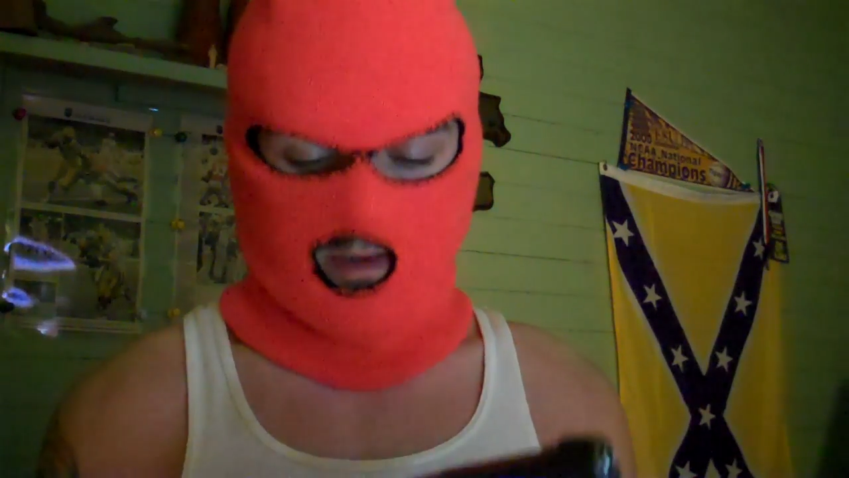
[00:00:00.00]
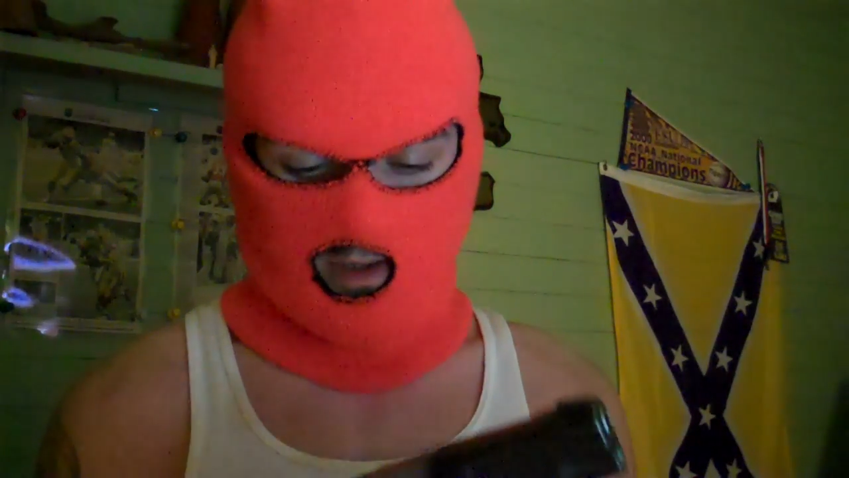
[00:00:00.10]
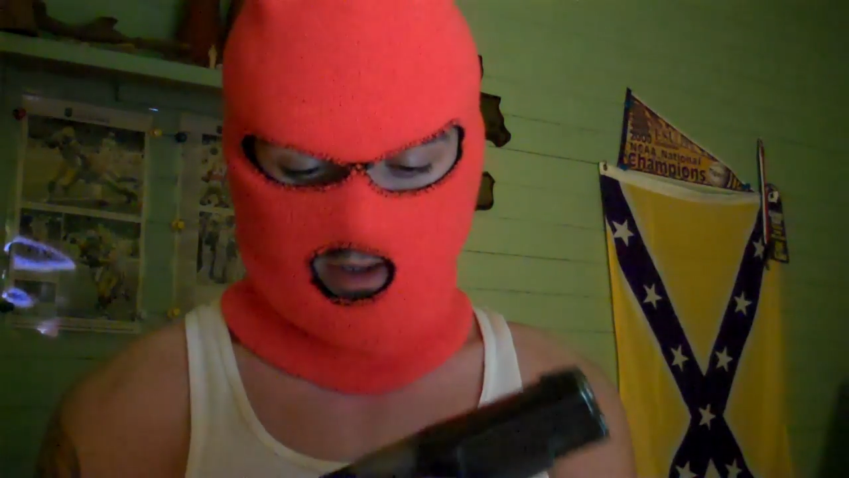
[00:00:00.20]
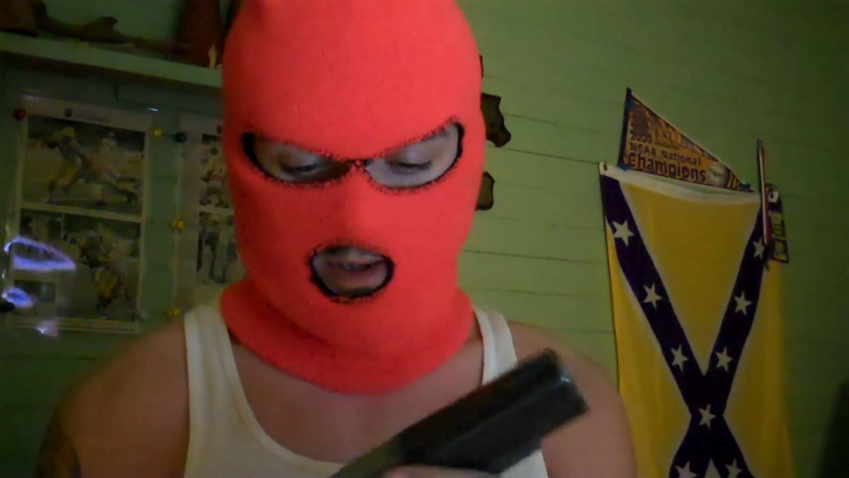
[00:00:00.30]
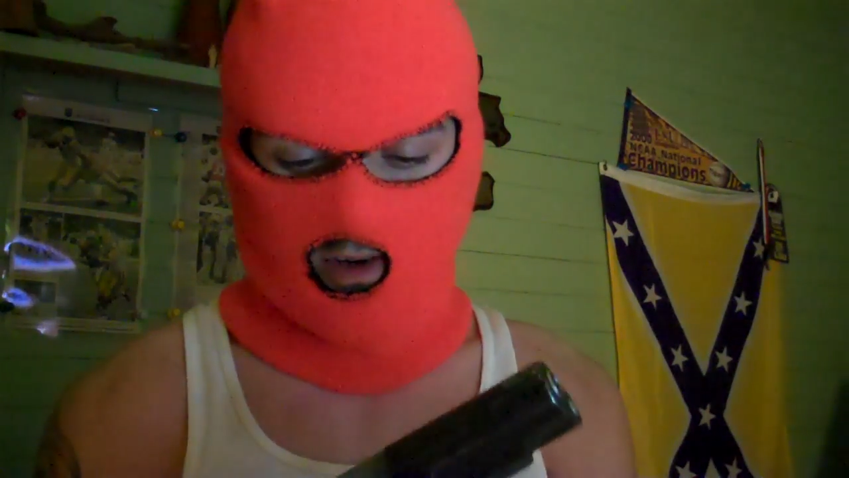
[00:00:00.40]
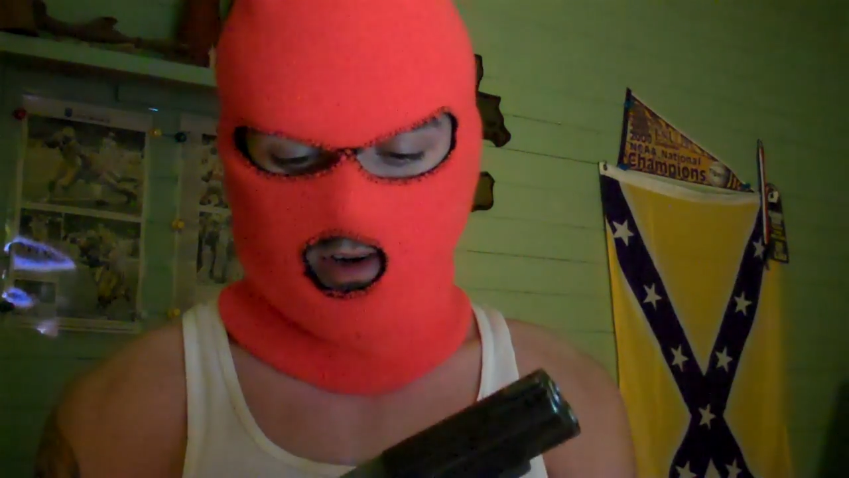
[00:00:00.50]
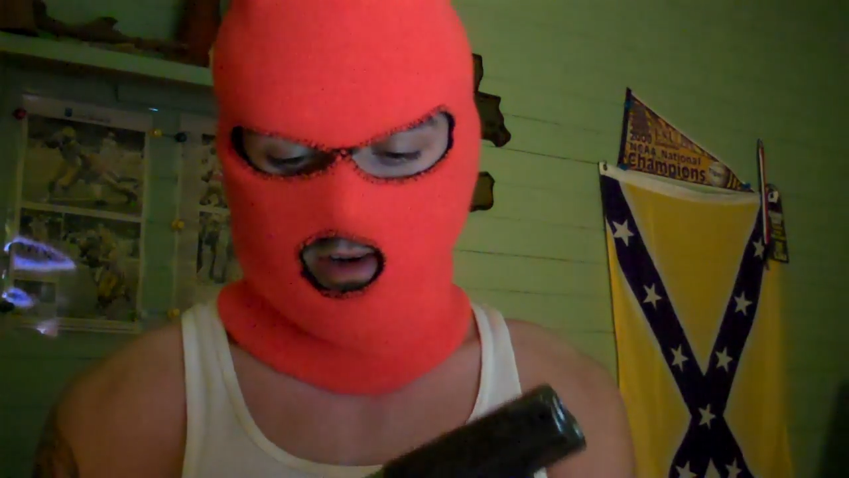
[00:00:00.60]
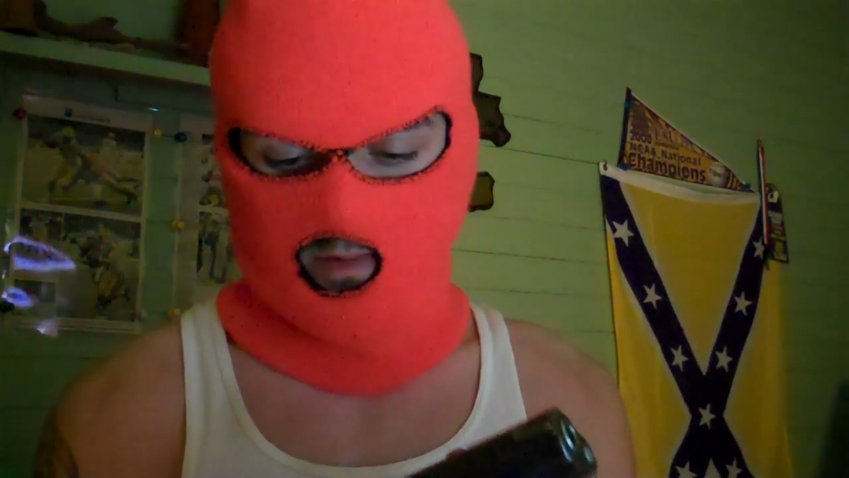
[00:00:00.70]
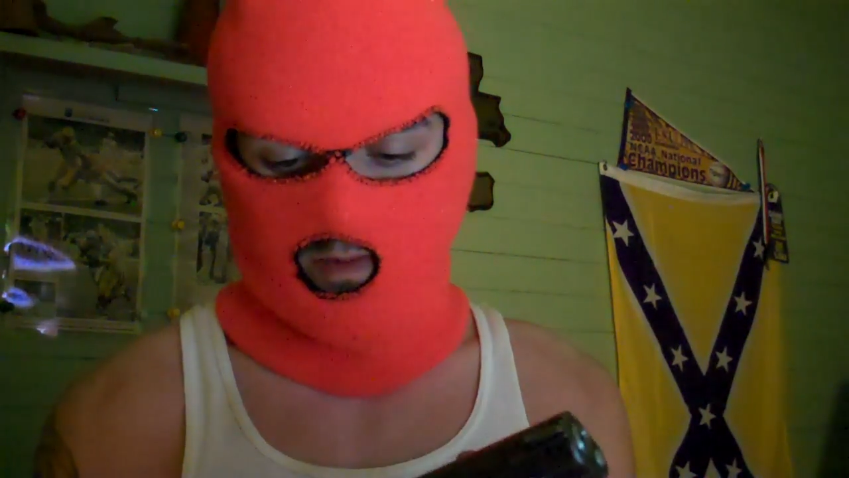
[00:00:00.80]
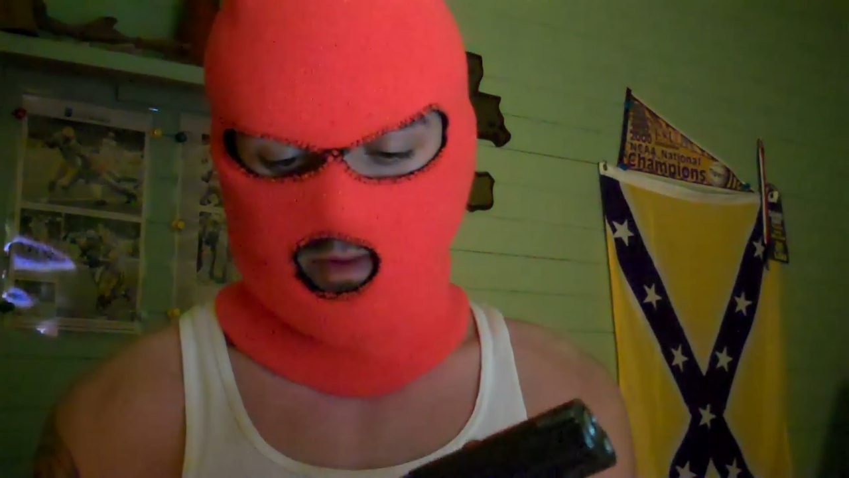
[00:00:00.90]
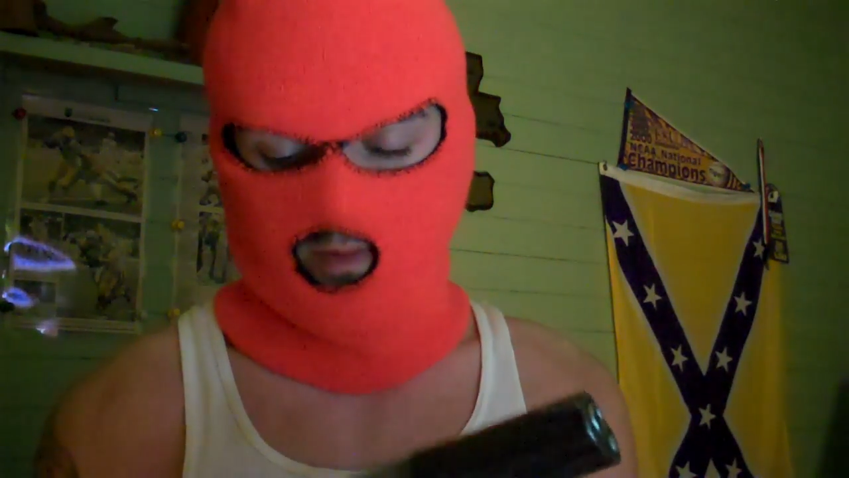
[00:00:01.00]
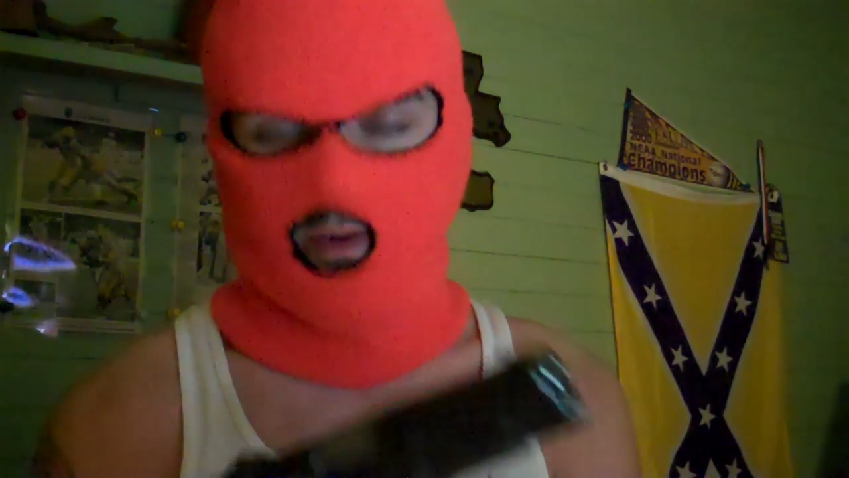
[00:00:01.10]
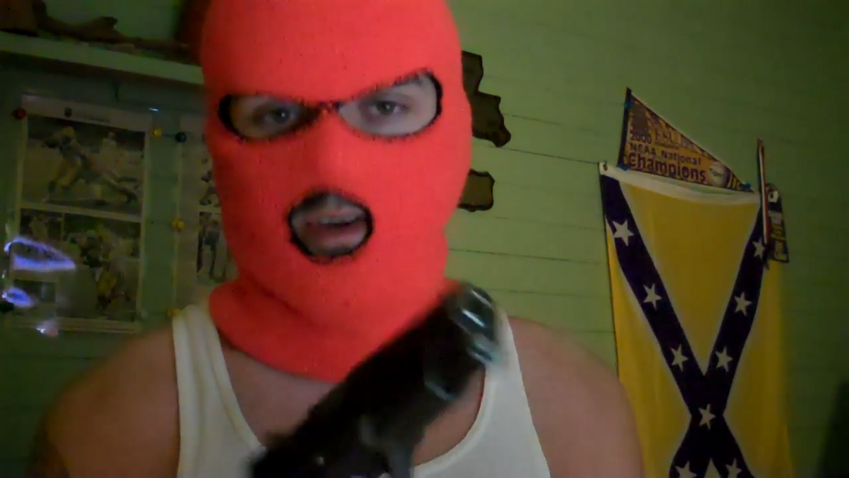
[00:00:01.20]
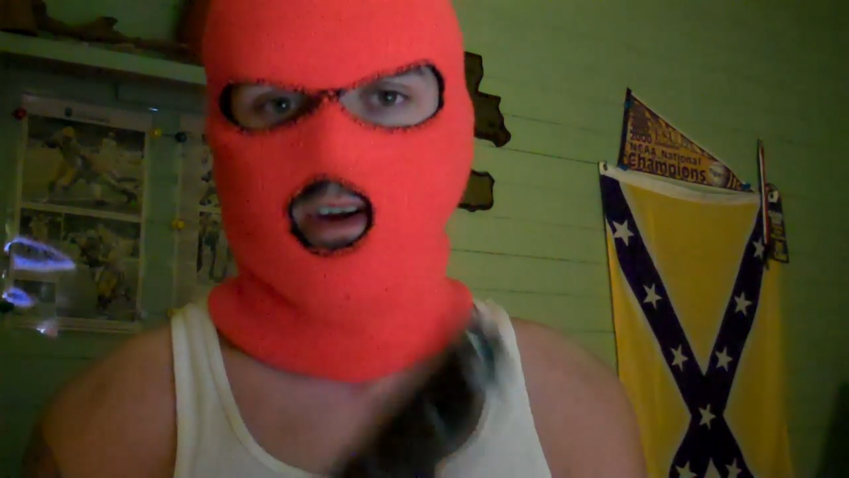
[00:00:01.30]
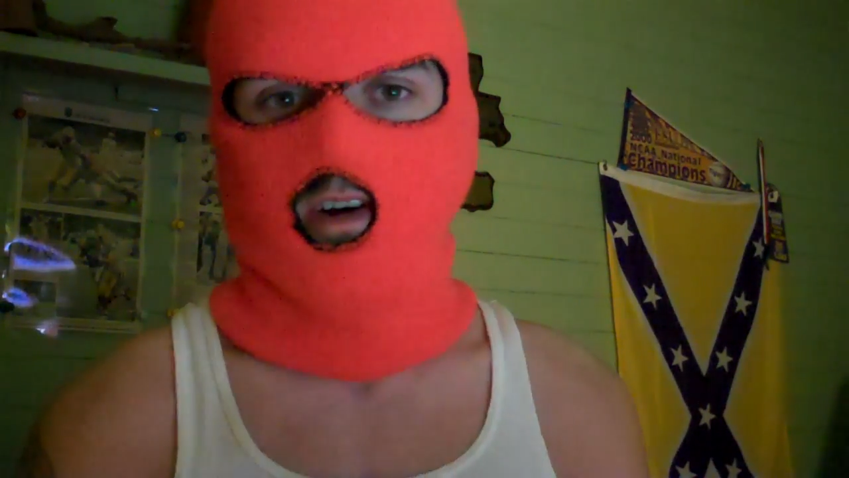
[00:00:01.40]
this gun would be
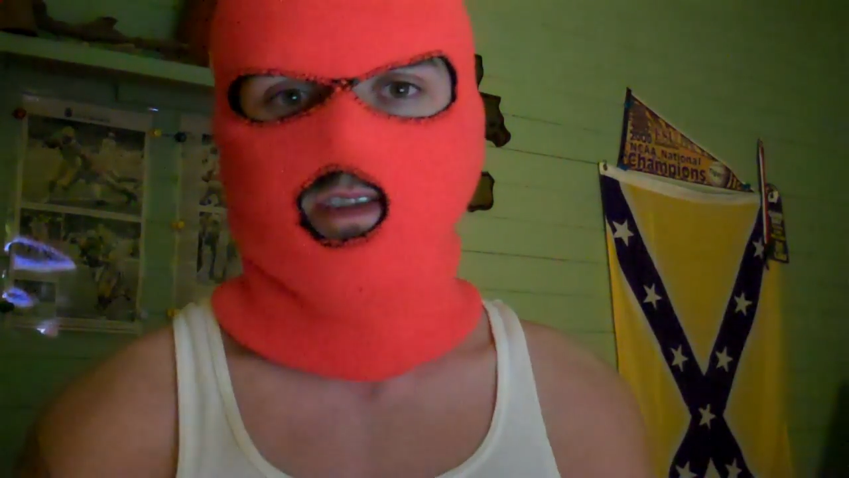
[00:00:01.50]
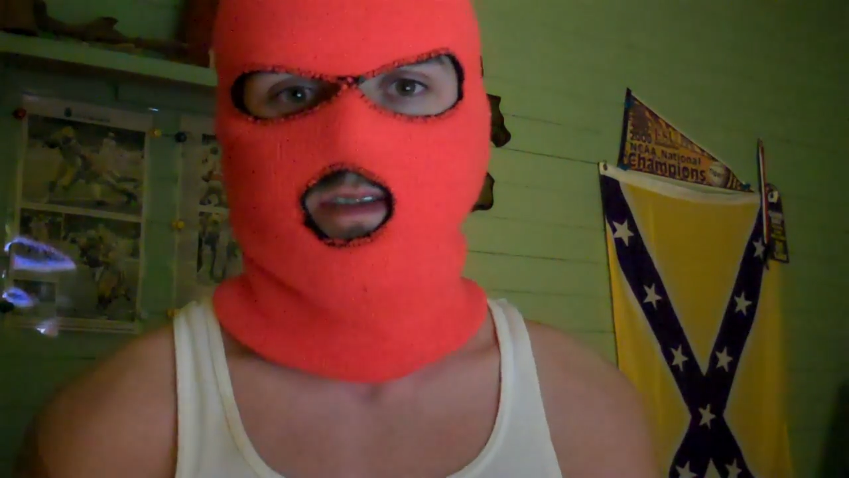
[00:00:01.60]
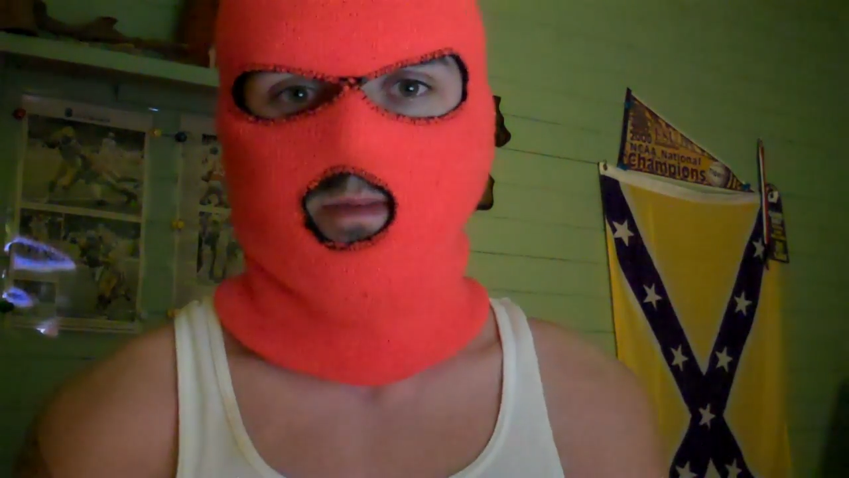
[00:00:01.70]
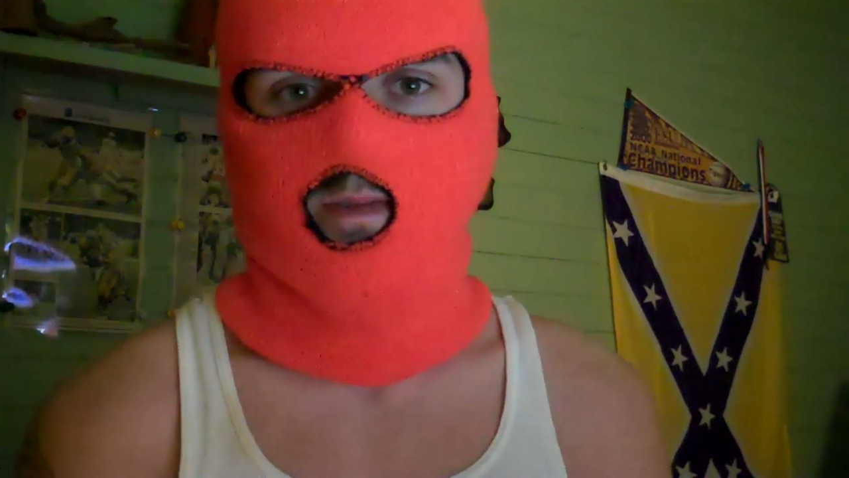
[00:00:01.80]
really awesome